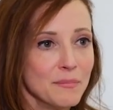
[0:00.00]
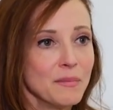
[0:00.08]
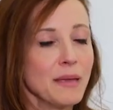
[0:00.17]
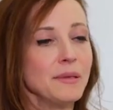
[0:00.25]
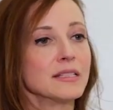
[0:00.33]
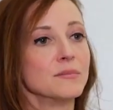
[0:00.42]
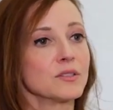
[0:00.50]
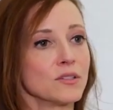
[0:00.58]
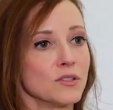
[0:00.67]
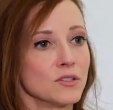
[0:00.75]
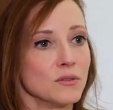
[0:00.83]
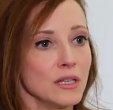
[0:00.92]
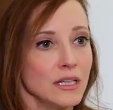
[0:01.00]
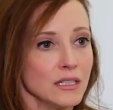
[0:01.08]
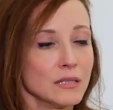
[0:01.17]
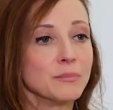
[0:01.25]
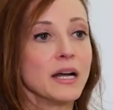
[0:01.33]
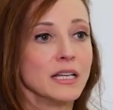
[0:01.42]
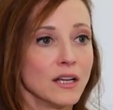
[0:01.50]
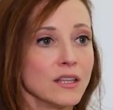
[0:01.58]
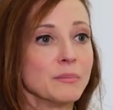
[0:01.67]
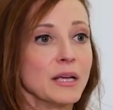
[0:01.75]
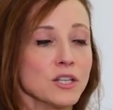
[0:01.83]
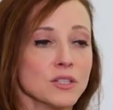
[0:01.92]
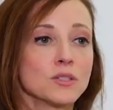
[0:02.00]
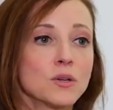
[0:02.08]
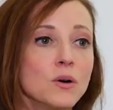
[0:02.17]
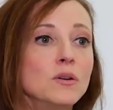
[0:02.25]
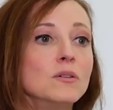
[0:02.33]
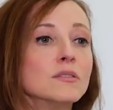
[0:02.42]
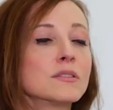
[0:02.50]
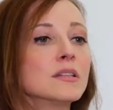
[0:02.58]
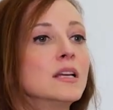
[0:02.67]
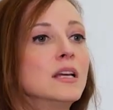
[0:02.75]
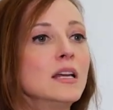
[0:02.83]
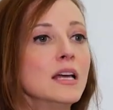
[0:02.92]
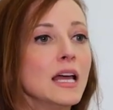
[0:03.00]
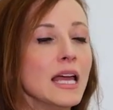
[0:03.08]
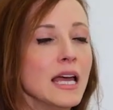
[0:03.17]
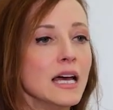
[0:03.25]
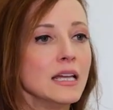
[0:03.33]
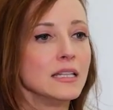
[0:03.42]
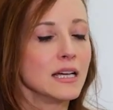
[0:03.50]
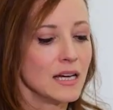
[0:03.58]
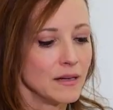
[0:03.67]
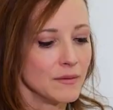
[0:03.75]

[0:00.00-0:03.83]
maybe some surgery, depending on the patient's goals and